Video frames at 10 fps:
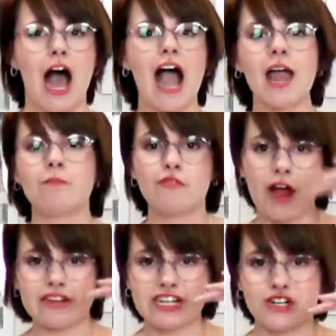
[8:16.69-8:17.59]
I am
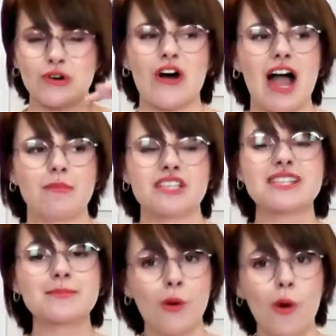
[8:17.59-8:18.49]
very short. I'm a
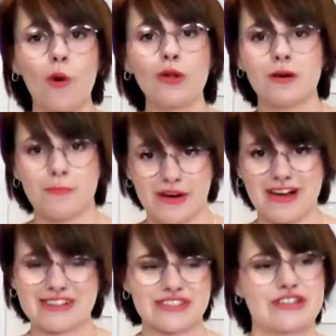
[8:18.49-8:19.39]
small
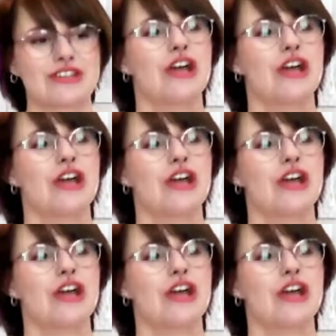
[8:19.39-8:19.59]
person.